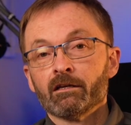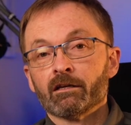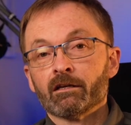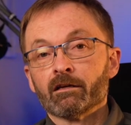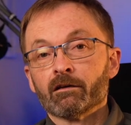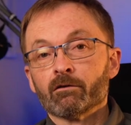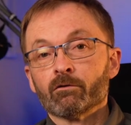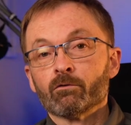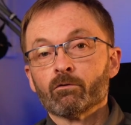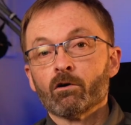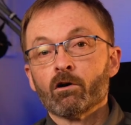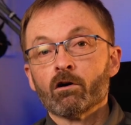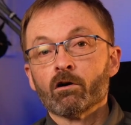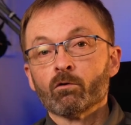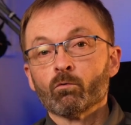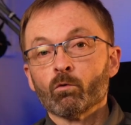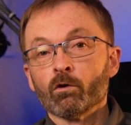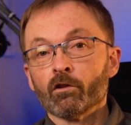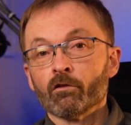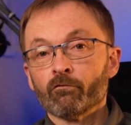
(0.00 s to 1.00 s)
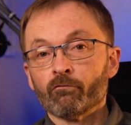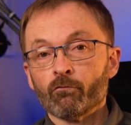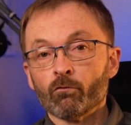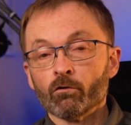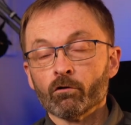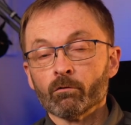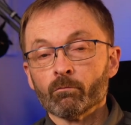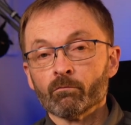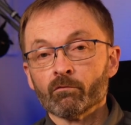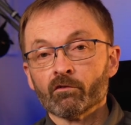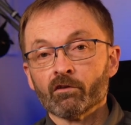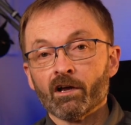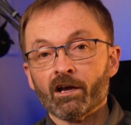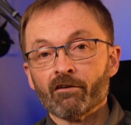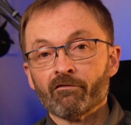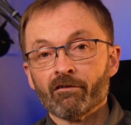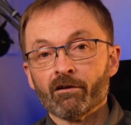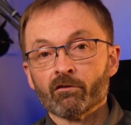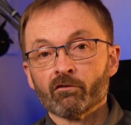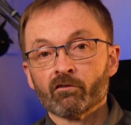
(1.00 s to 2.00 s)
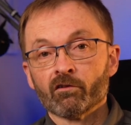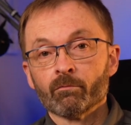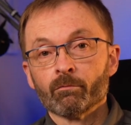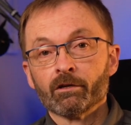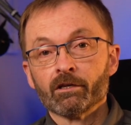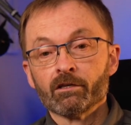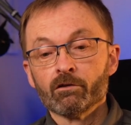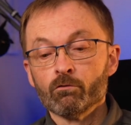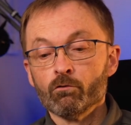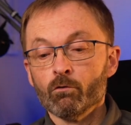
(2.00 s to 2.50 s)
Now, on one of the forums, I found somebody